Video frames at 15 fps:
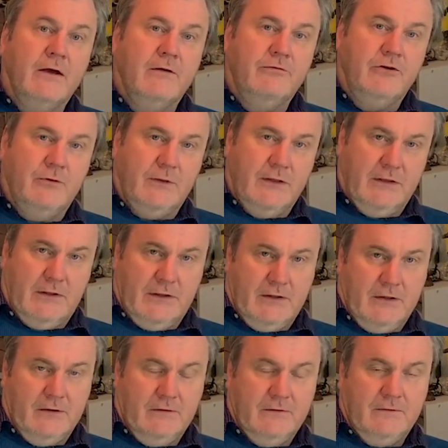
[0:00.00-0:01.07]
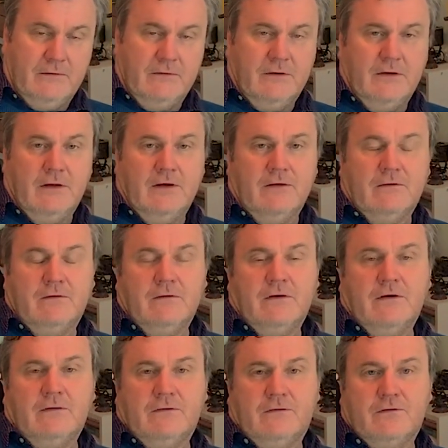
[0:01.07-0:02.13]
of doing things is
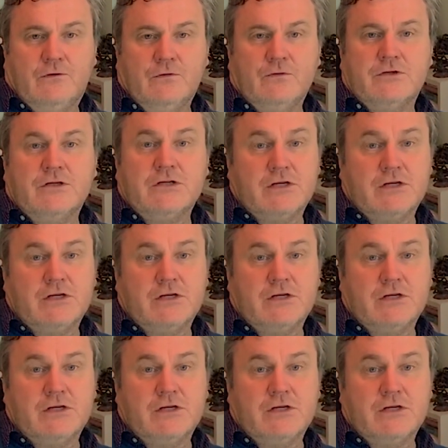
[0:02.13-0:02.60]
soon to